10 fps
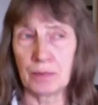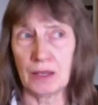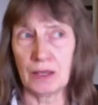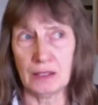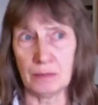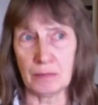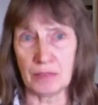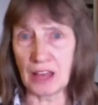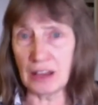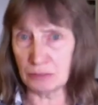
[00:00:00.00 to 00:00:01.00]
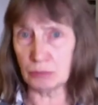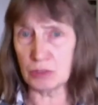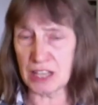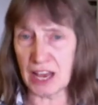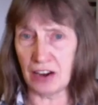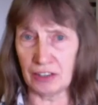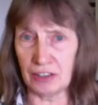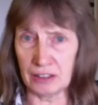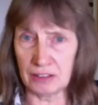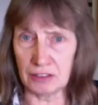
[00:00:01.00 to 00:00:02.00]
Um, that was the
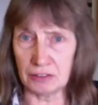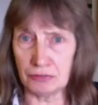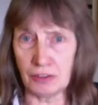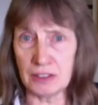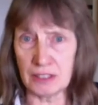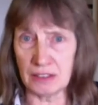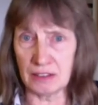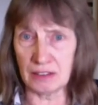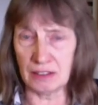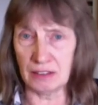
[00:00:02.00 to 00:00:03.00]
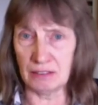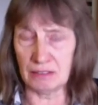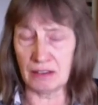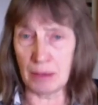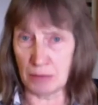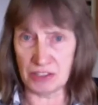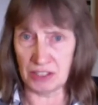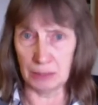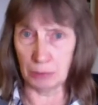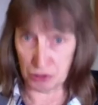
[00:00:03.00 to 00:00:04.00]
area that funded the
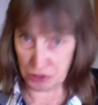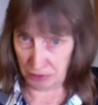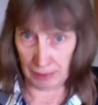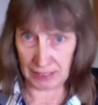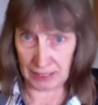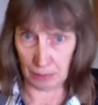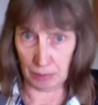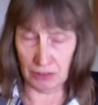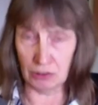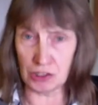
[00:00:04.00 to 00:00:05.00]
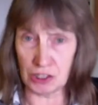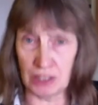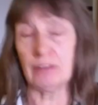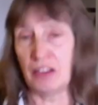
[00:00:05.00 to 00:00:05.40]
MRC Laboratory of Molecular Biology,